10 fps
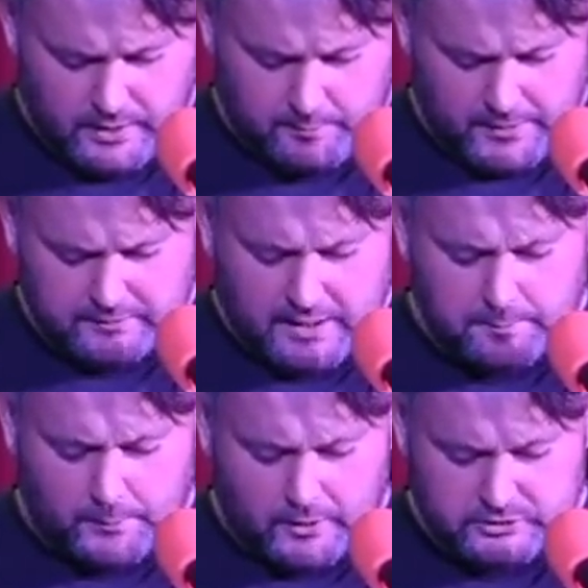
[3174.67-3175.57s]
About
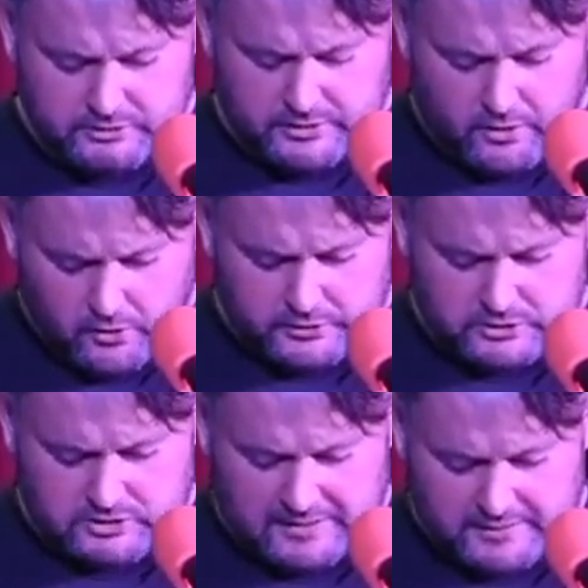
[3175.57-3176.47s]
that Bosnian
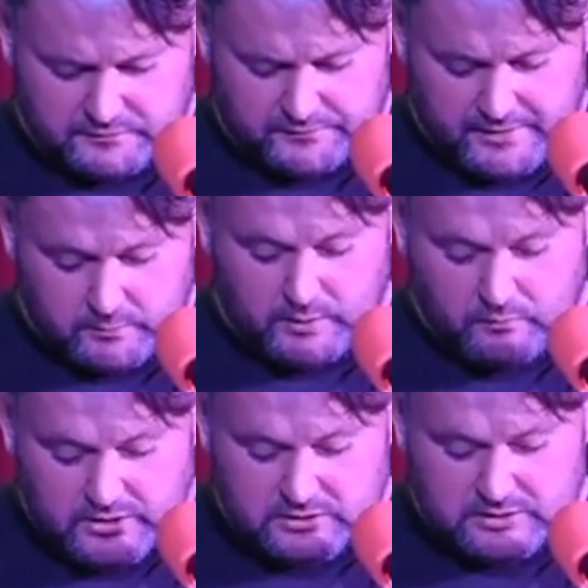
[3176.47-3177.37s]
artist slash friend, we
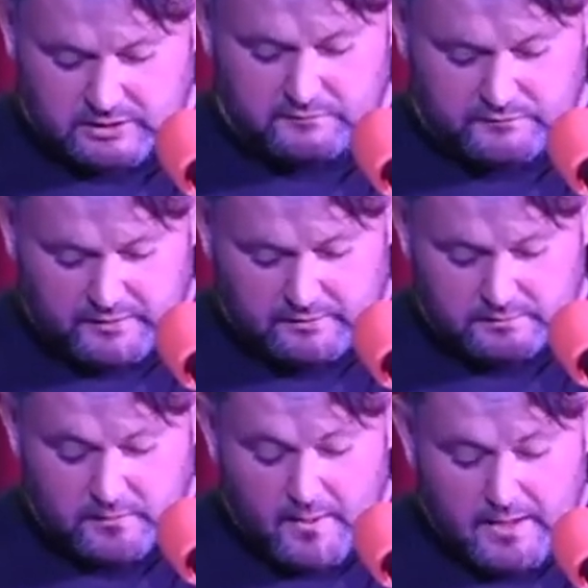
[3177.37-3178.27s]
recently
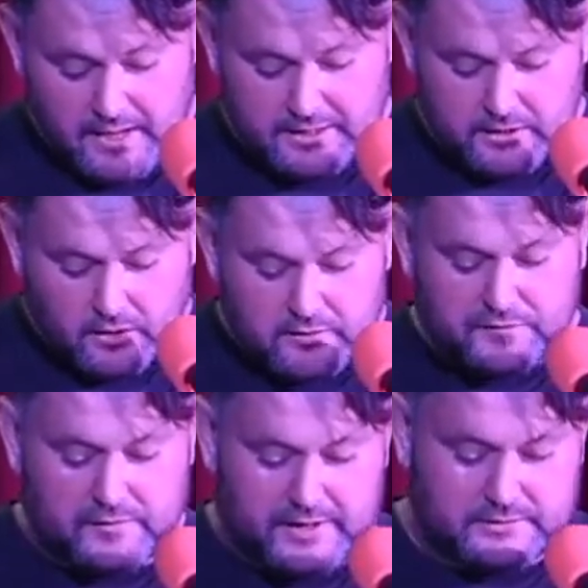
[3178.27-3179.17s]
convened in another
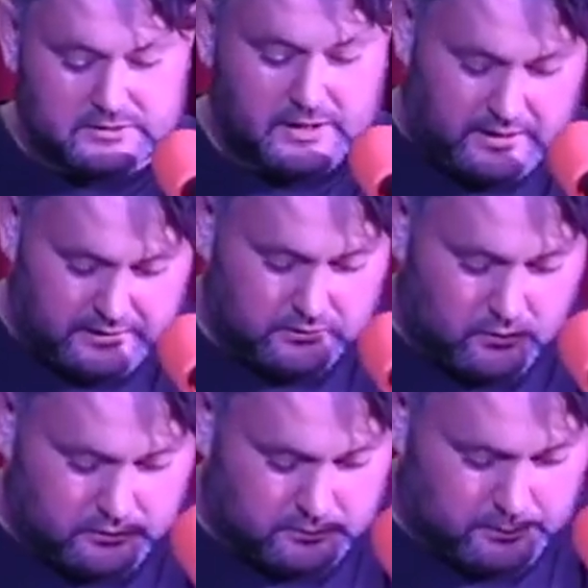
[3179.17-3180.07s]
friend's in
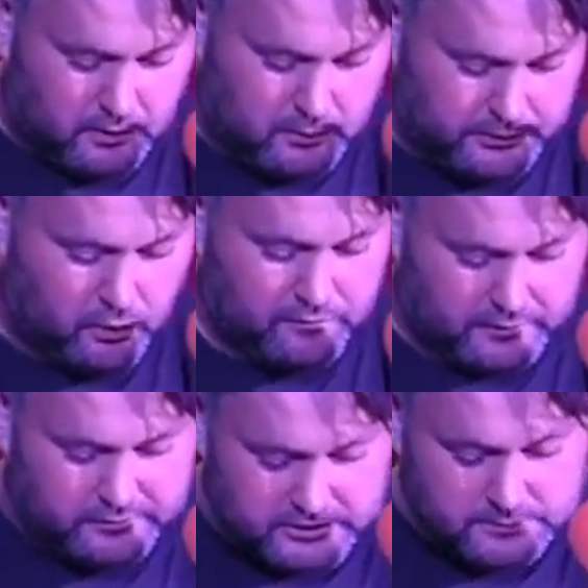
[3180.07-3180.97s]
North Bowen
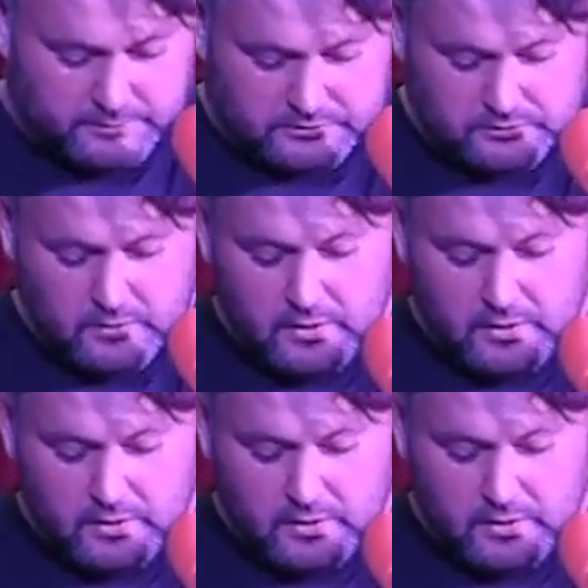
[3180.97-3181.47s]
over Christmas.